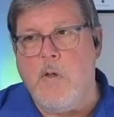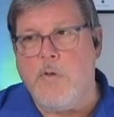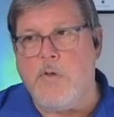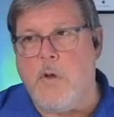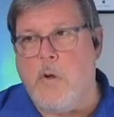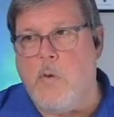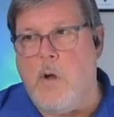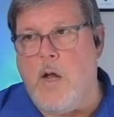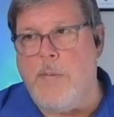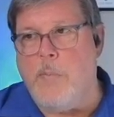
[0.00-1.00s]

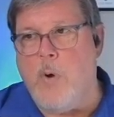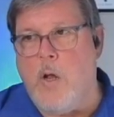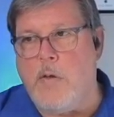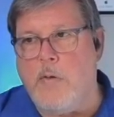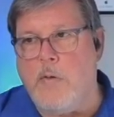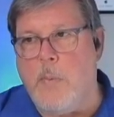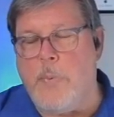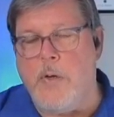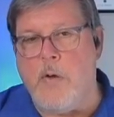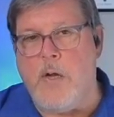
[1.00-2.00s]
So I brought a
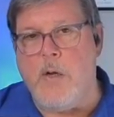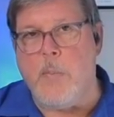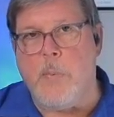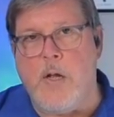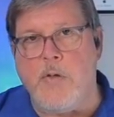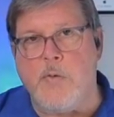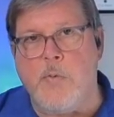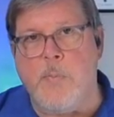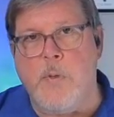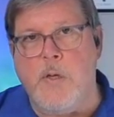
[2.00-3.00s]
pair of AirPods
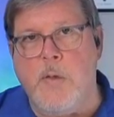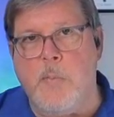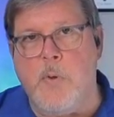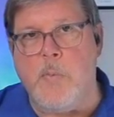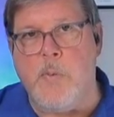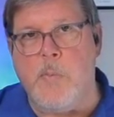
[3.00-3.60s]
with me and put them in